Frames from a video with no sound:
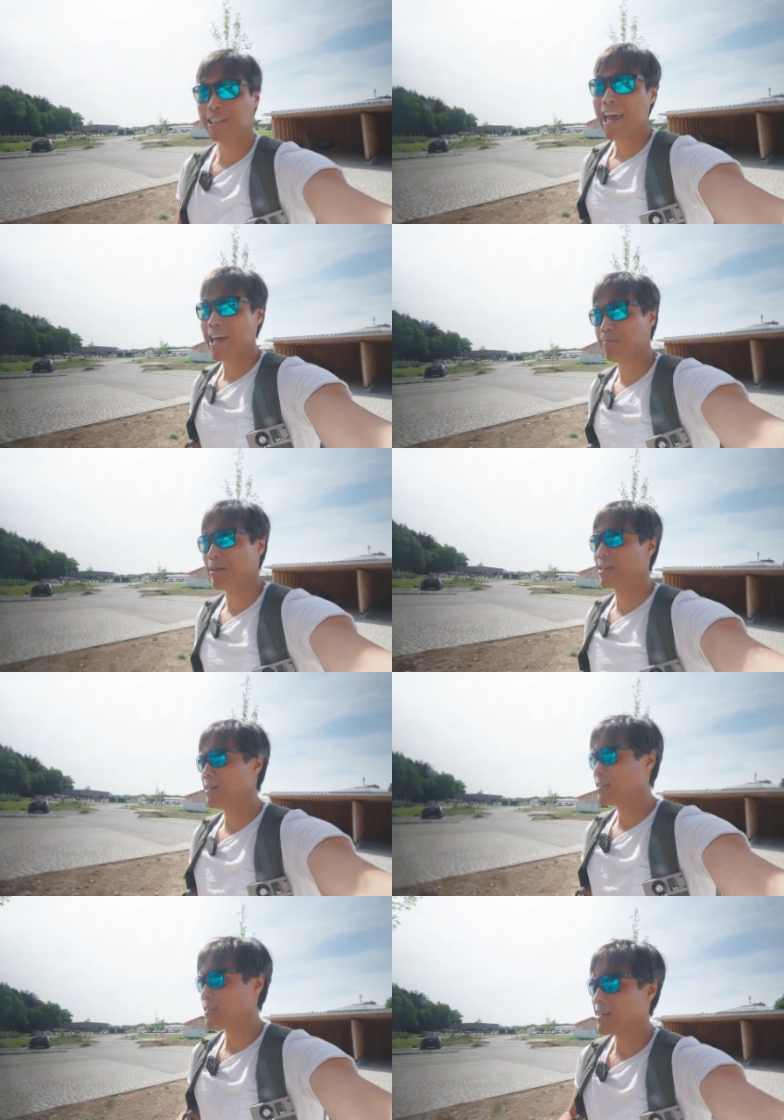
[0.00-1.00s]
day
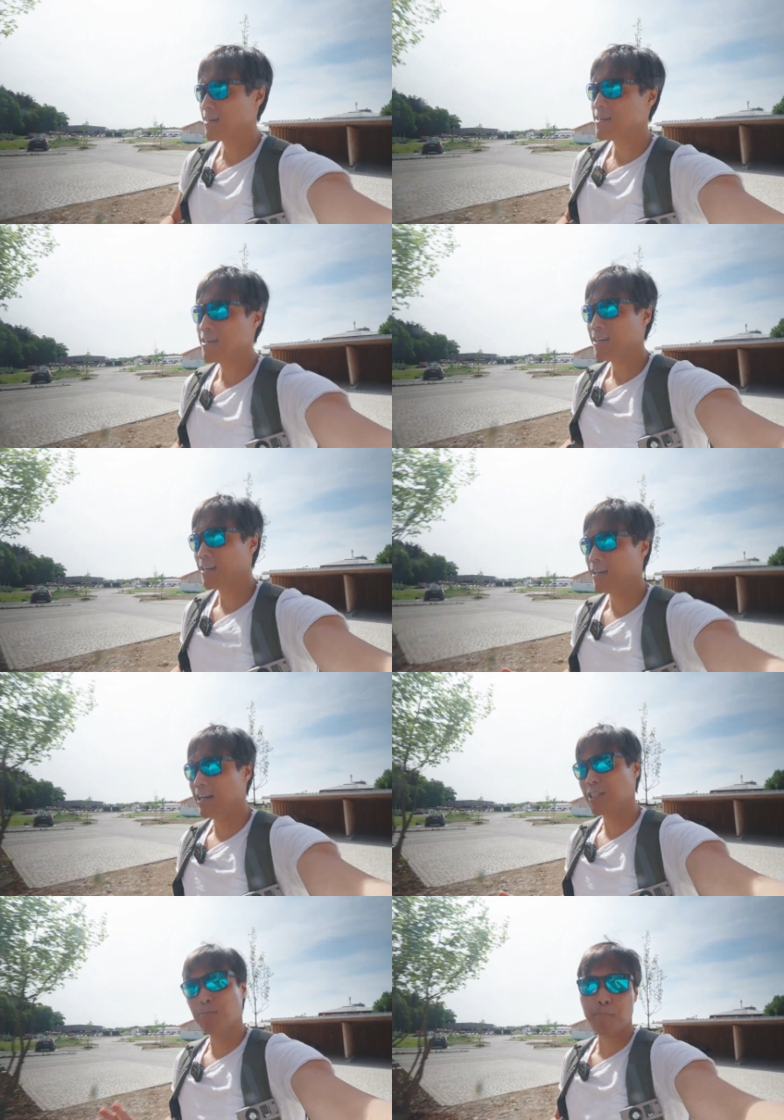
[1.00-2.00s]
because
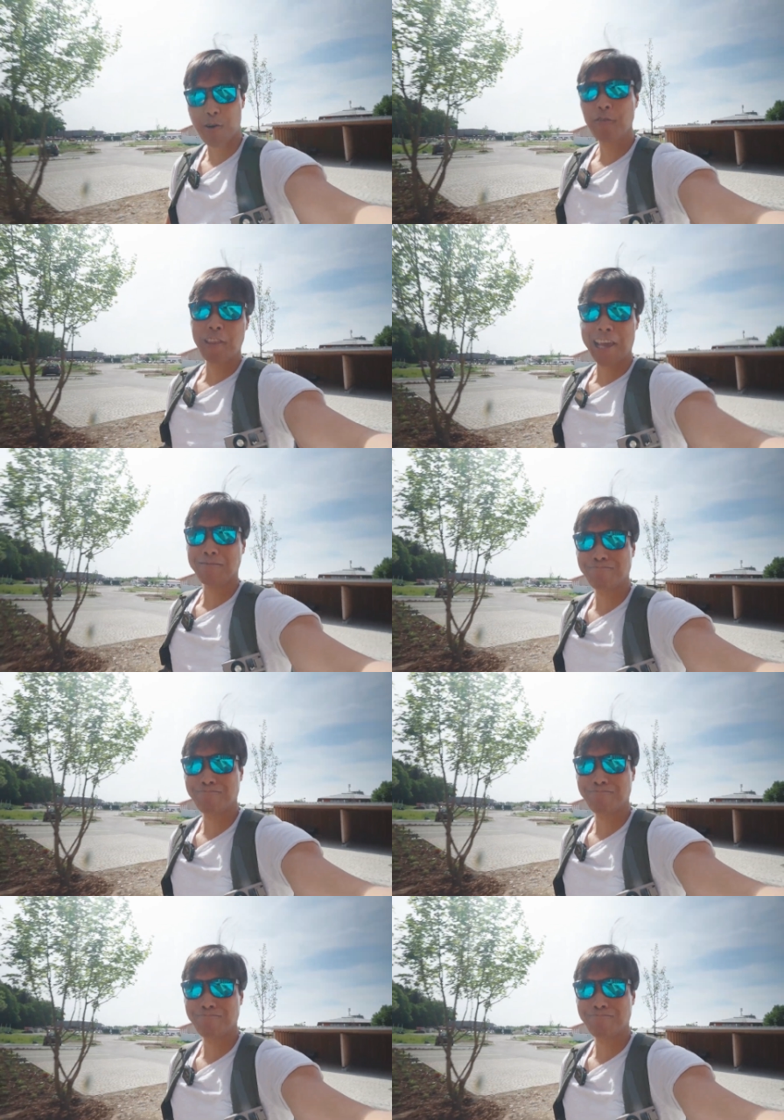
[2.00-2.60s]
it's my birthday.